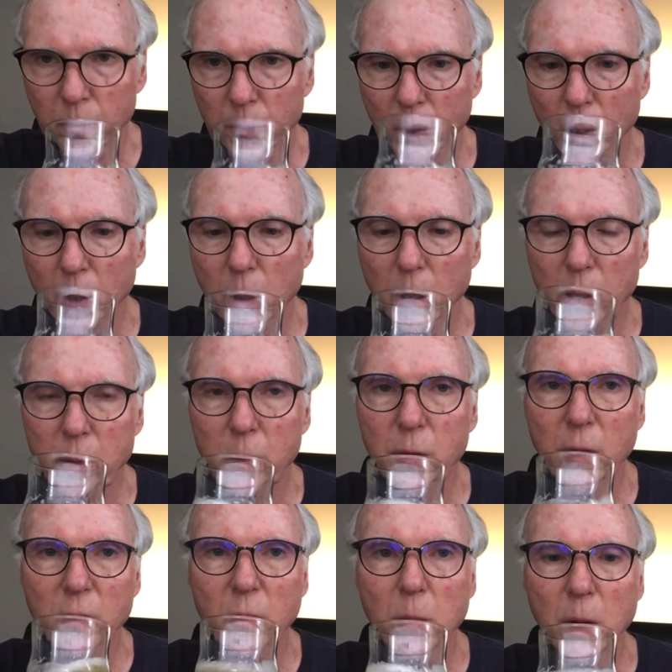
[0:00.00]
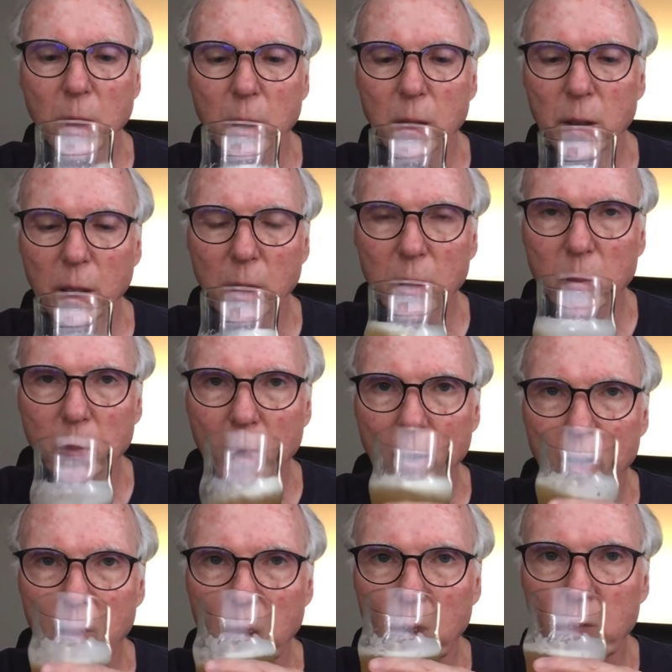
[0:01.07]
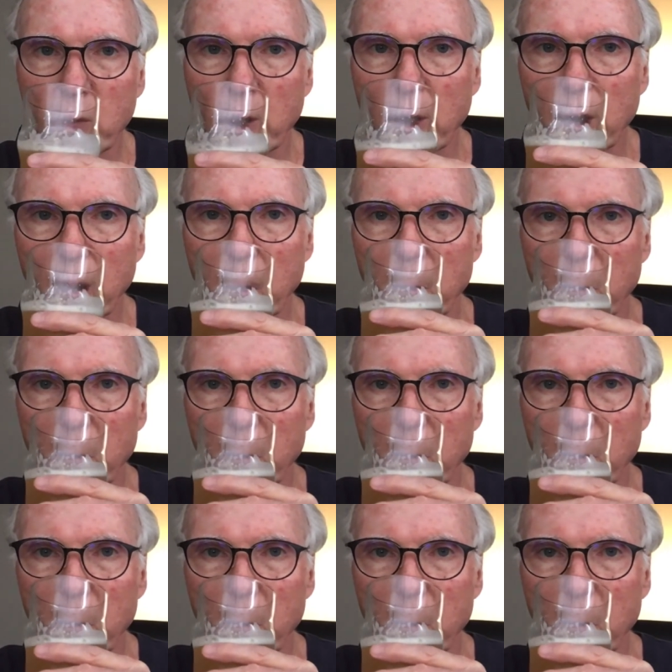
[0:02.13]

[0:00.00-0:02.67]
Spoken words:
it does have I get the mild Mosaic